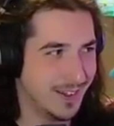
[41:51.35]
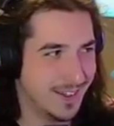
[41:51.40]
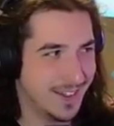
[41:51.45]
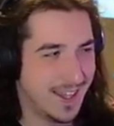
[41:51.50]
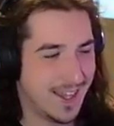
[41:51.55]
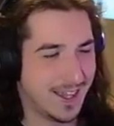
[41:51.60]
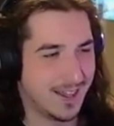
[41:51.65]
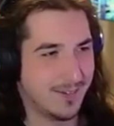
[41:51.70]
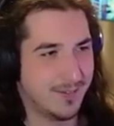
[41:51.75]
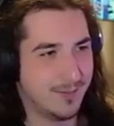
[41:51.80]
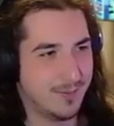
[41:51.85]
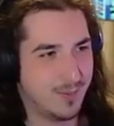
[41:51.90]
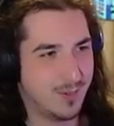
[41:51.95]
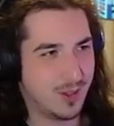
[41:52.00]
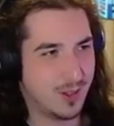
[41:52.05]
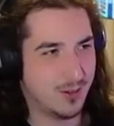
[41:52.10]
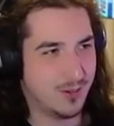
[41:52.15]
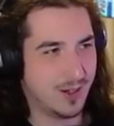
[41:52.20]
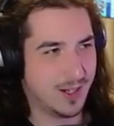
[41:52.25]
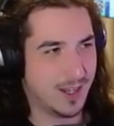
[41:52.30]
Yeah.
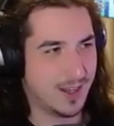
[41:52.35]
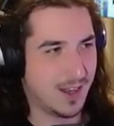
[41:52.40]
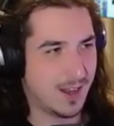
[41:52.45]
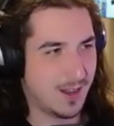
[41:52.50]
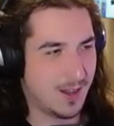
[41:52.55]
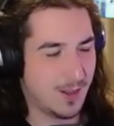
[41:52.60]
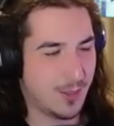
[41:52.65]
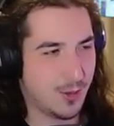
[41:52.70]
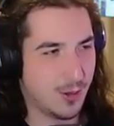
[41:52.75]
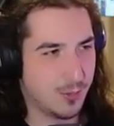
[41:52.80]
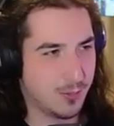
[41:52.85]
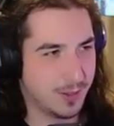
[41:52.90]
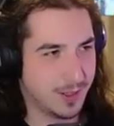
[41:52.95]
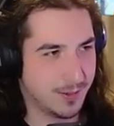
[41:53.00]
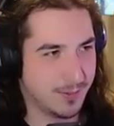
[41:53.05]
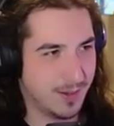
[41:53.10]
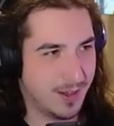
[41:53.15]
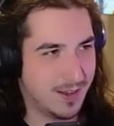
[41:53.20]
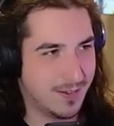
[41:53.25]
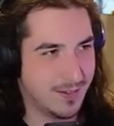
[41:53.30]
So, and then the third one
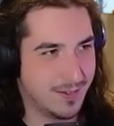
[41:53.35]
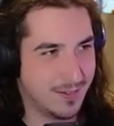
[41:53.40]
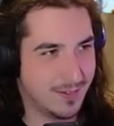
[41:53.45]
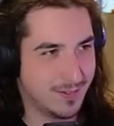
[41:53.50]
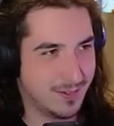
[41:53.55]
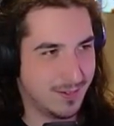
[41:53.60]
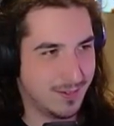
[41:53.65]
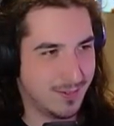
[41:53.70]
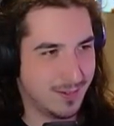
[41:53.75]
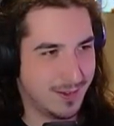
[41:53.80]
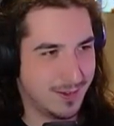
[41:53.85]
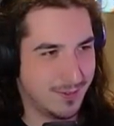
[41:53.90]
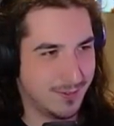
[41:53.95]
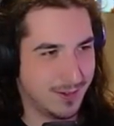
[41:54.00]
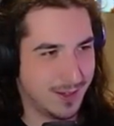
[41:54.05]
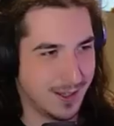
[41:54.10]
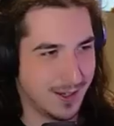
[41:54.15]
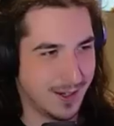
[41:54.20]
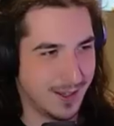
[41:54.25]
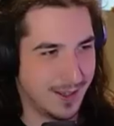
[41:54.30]
is oh,
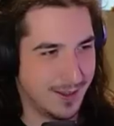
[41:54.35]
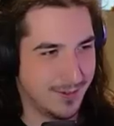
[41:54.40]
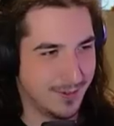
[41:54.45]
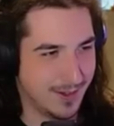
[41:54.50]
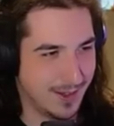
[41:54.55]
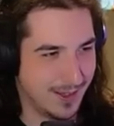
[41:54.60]
God. Oh, God.